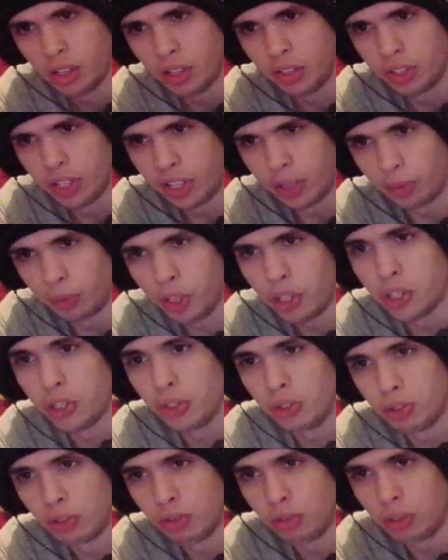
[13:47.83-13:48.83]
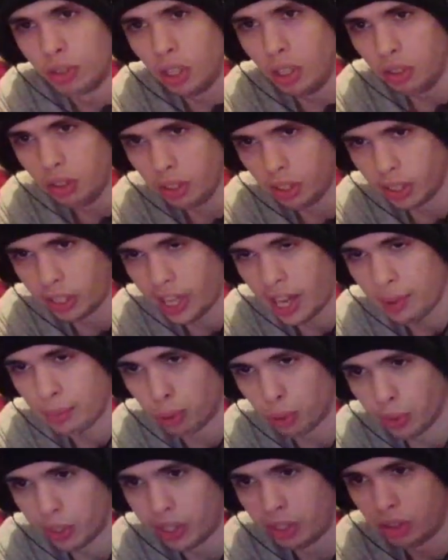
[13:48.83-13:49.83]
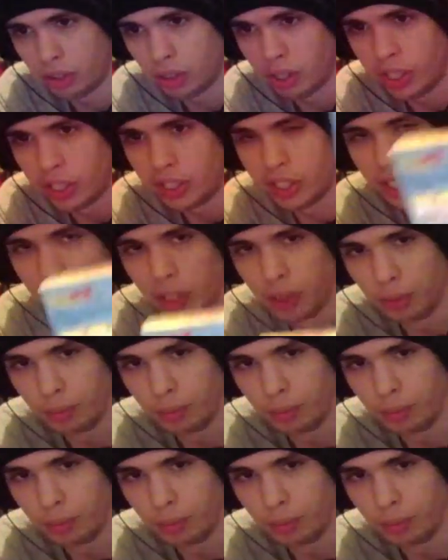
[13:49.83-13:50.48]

It's like original Game Boy, and